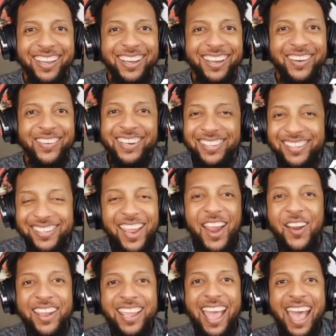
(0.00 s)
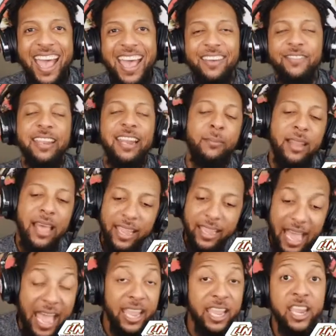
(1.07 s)
What does Terry have? And I'm like,
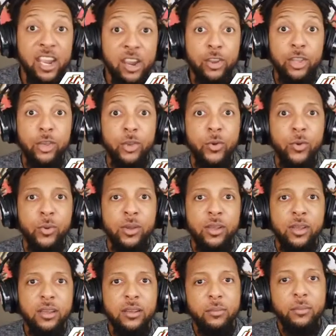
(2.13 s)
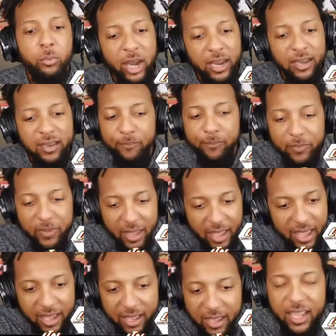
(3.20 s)
I hear you, but
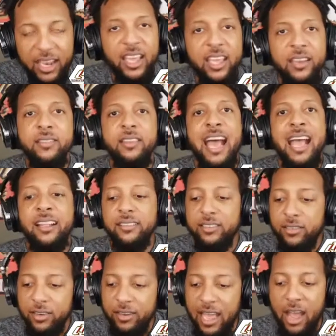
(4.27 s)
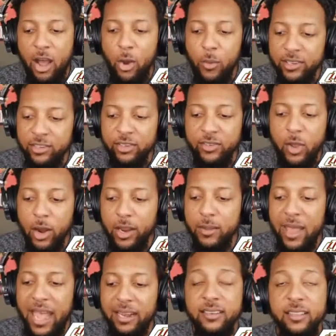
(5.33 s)
I always just harken
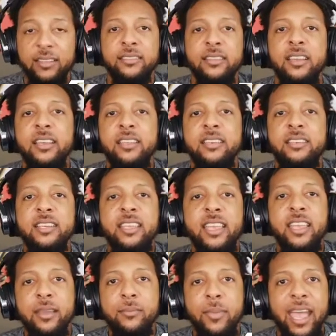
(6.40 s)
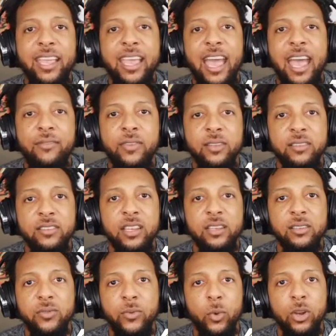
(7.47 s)
back to this. DK Metcalf is
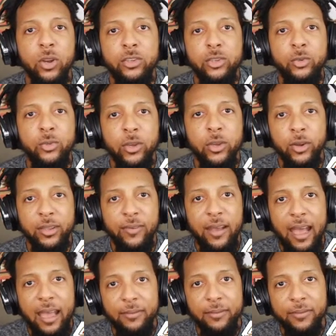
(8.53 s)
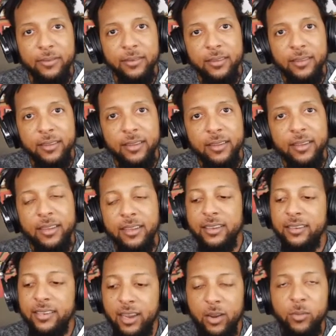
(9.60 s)
6'4", 235. Terry